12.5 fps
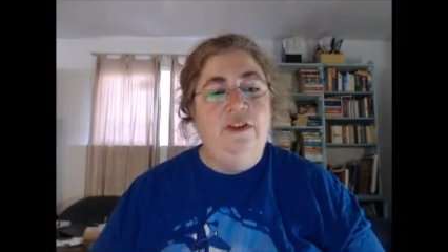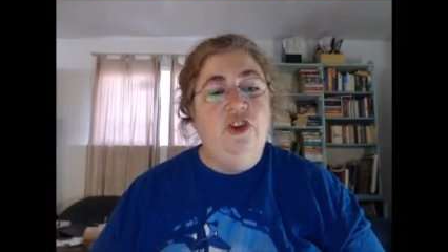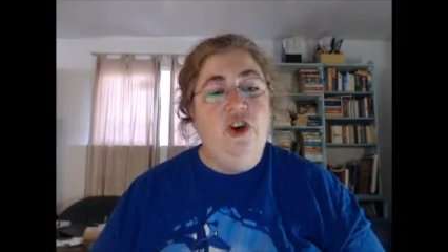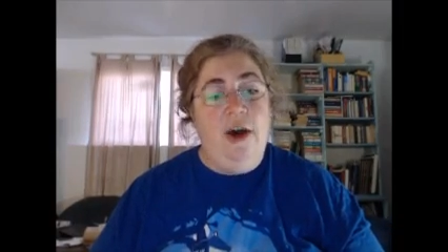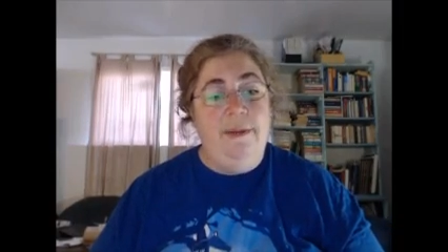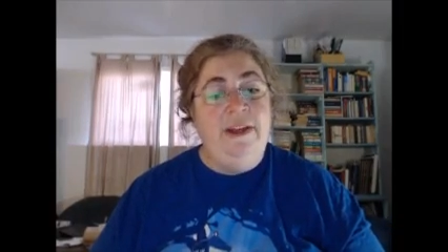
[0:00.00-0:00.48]

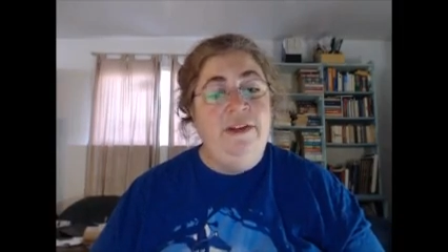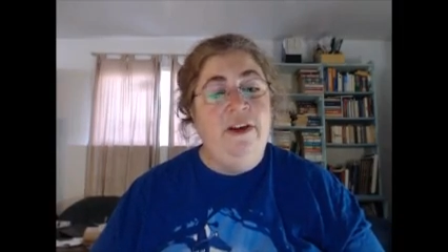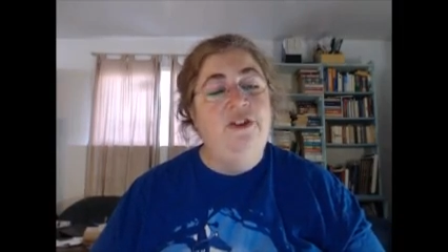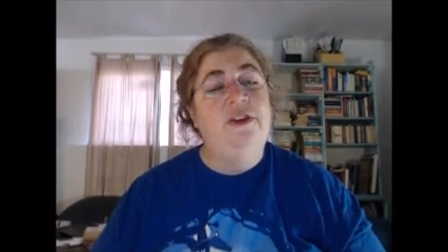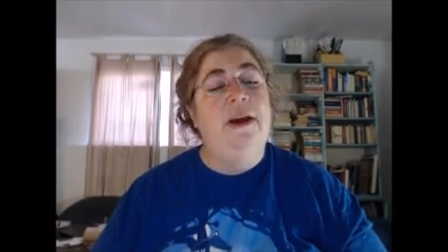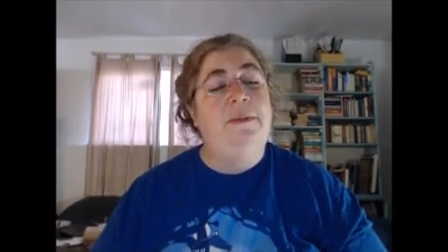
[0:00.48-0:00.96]
Comment
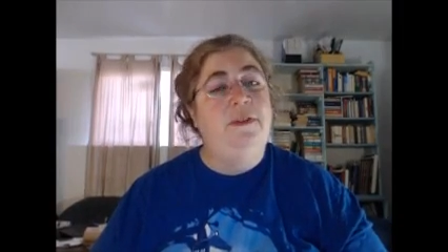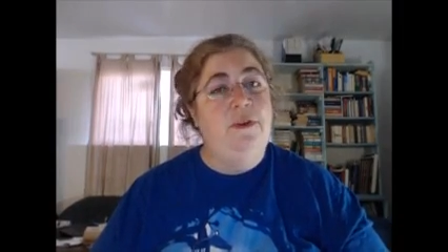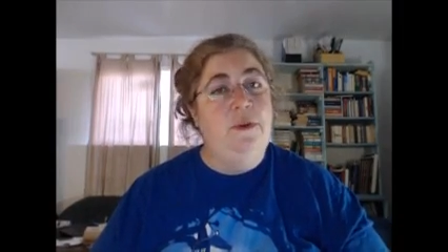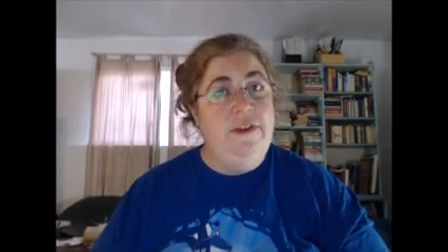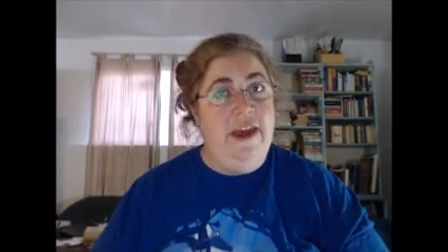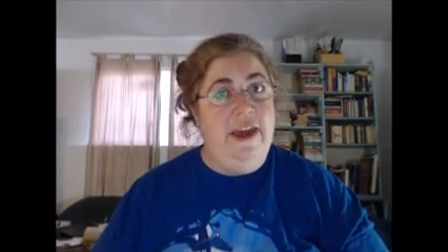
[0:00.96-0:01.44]
under
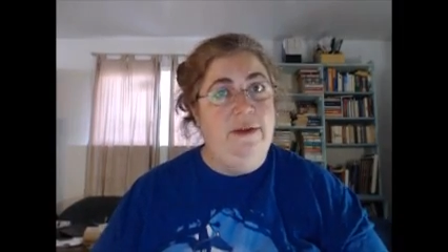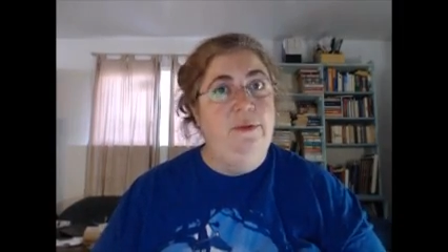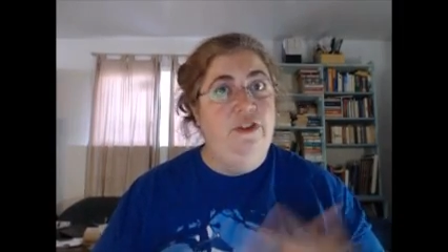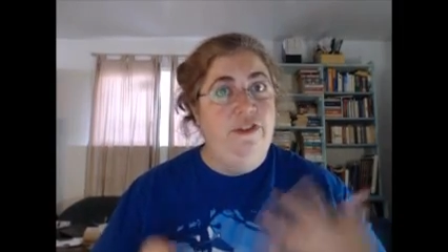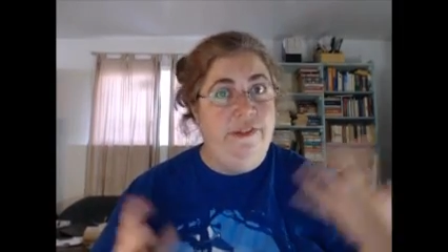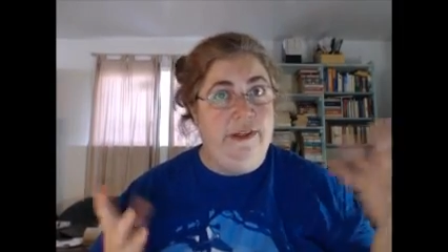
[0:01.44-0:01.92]
episode 10,
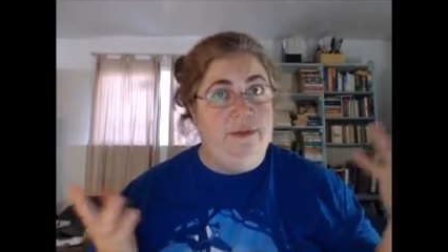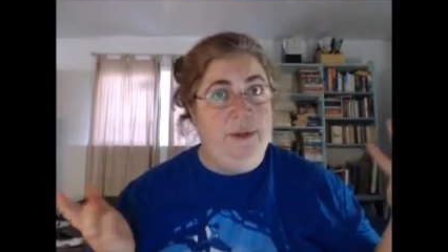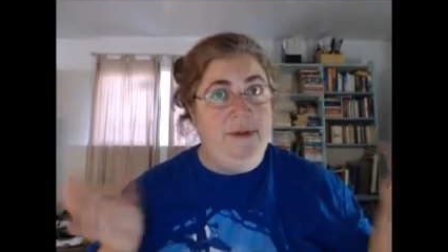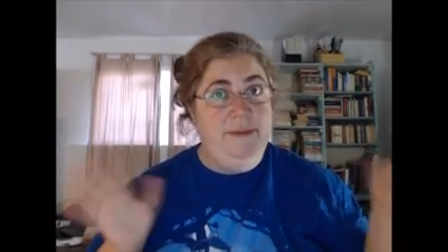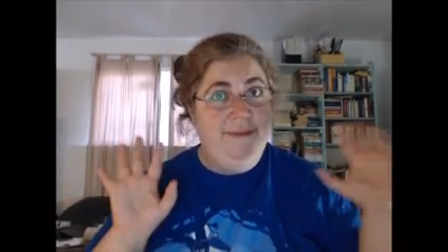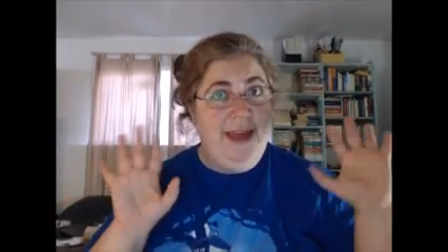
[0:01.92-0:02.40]
which is this
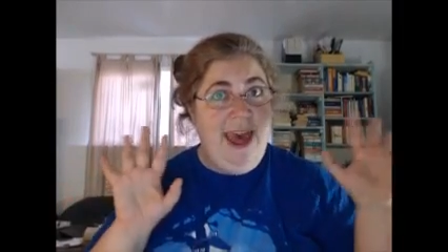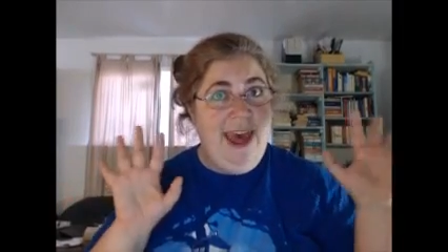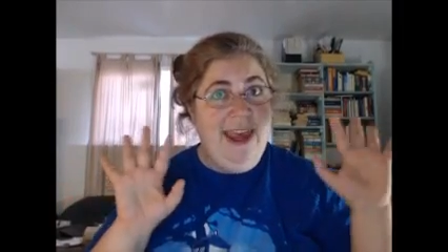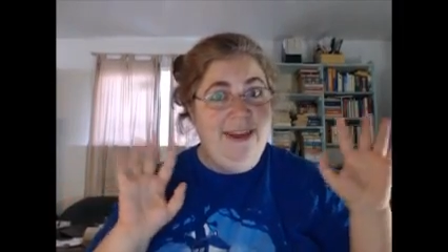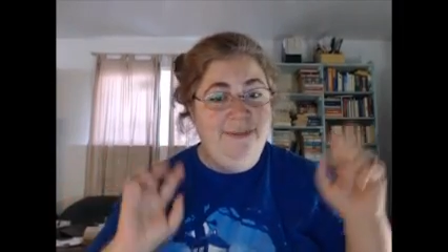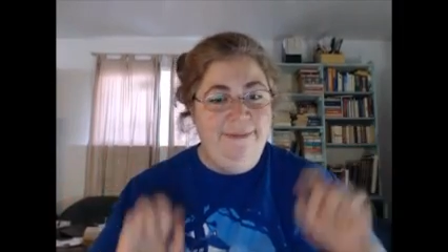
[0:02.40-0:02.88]
one.
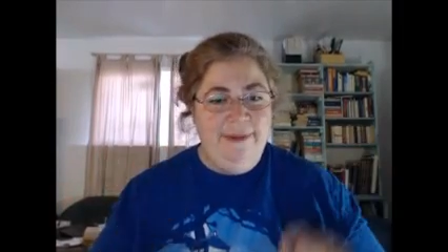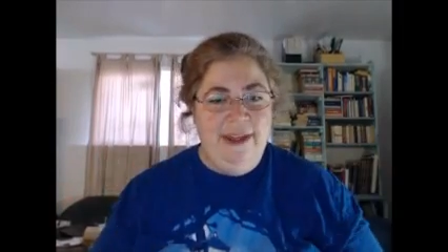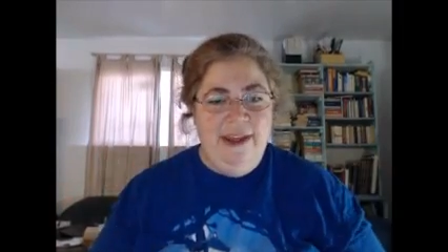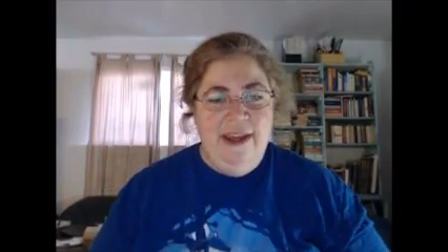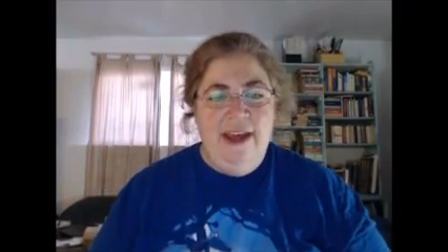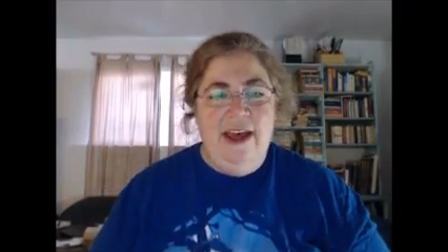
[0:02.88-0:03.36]

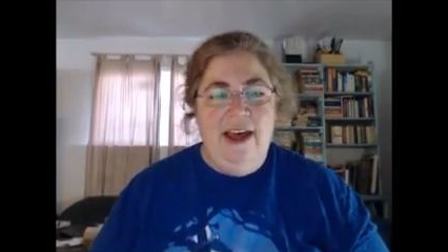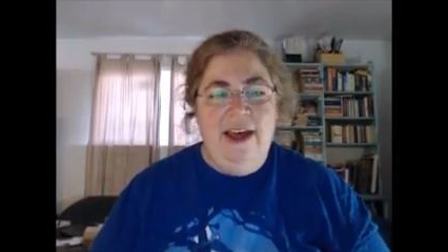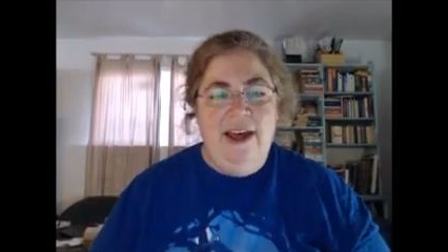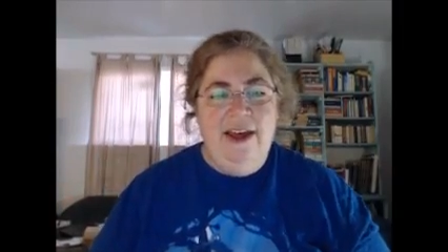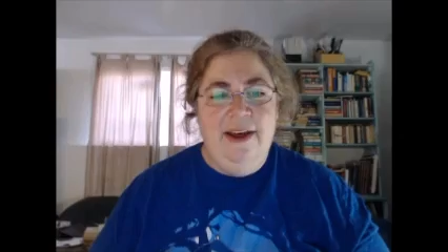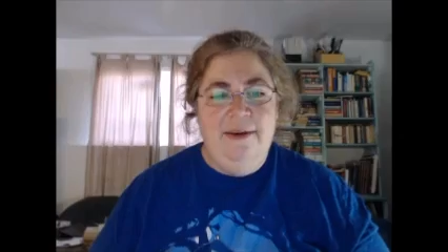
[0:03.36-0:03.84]

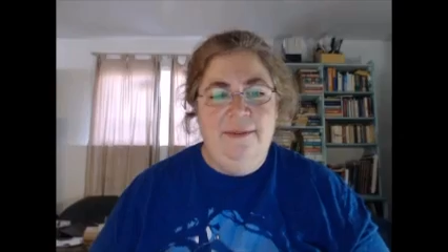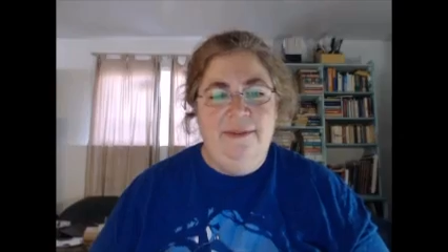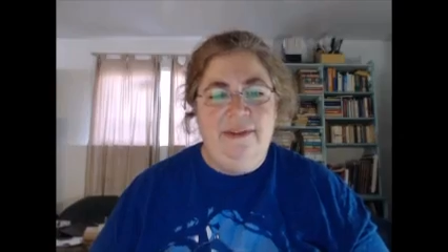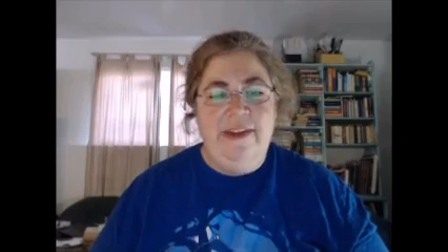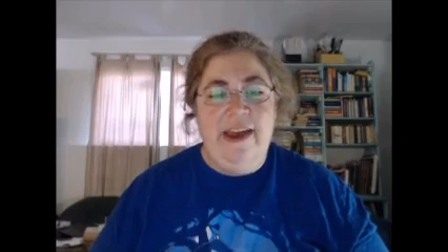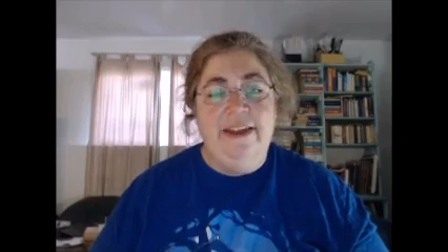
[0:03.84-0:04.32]
Hi!
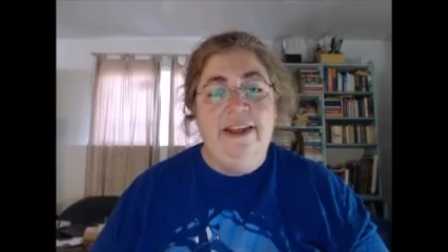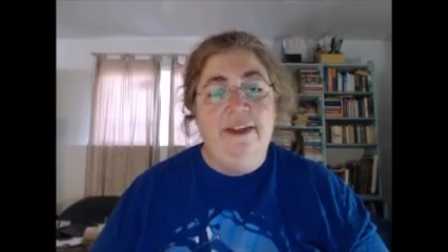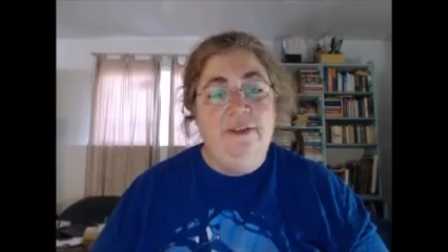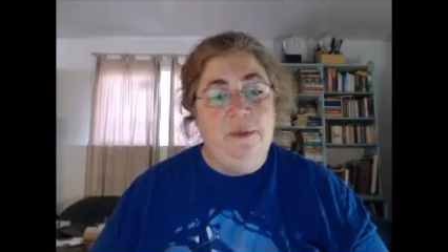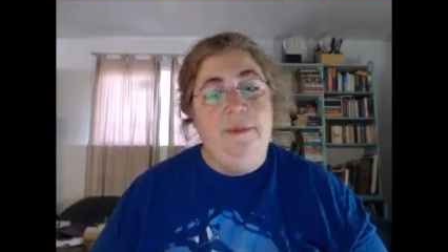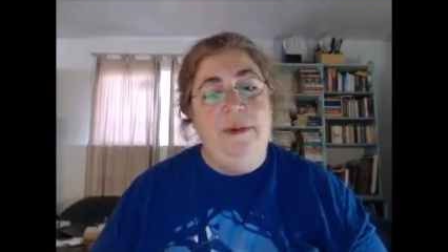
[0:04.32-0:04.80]
Telling
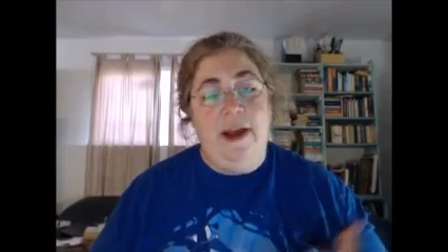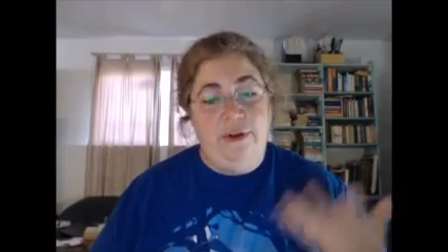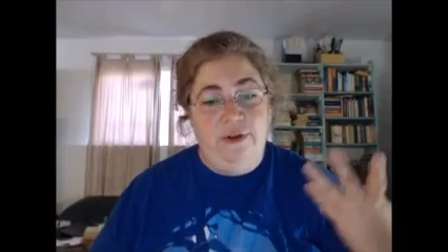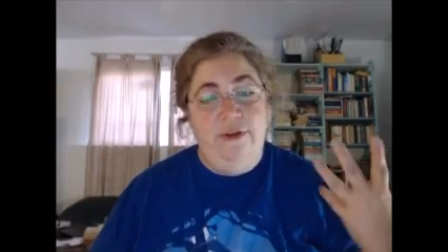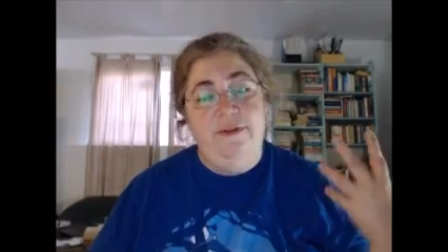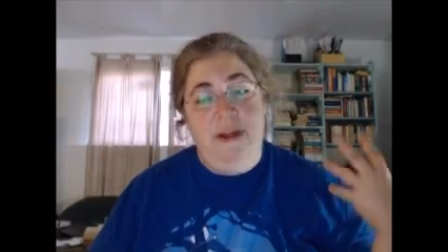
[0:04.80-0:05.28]
us what
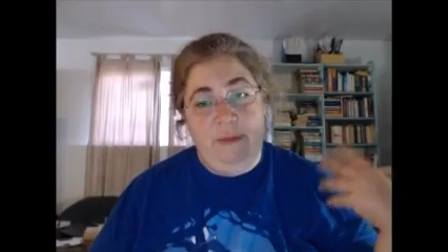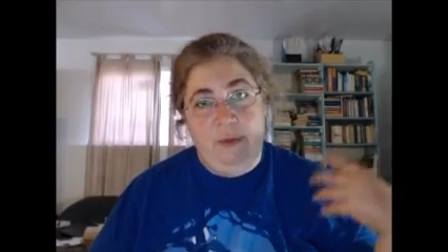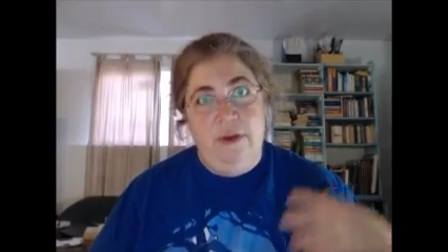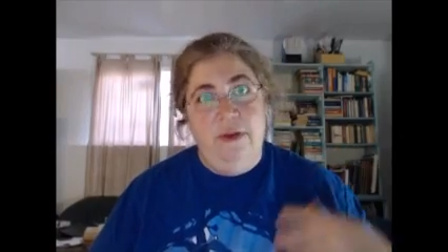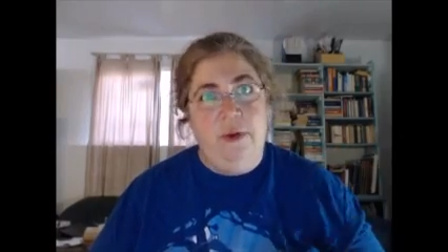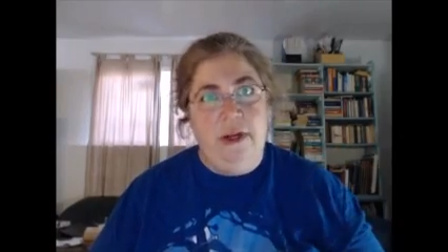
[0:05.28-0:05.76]
pattern you've knit
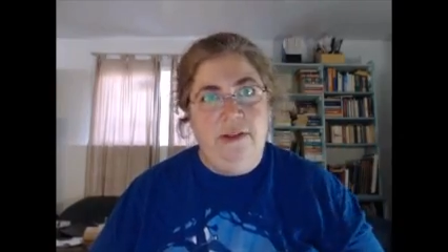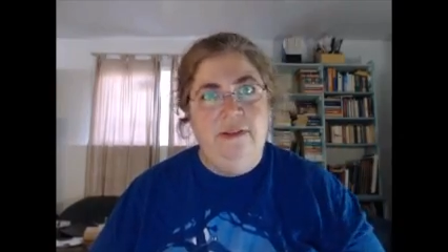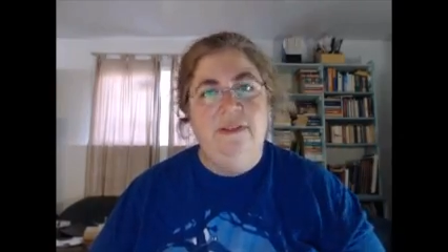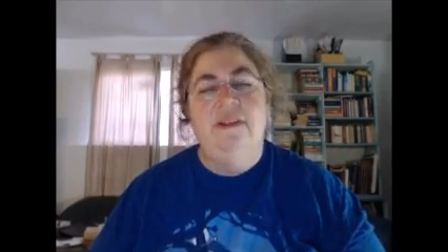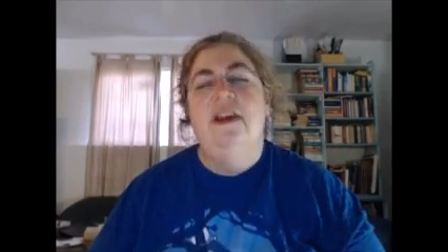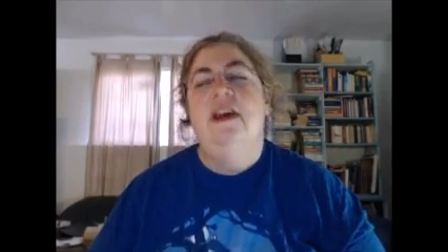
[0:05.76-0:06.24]
more than
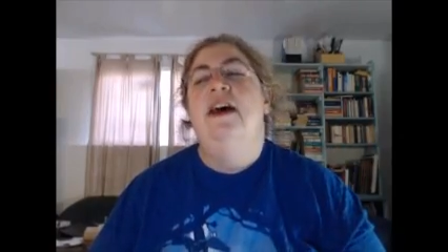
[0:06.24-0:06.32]
once.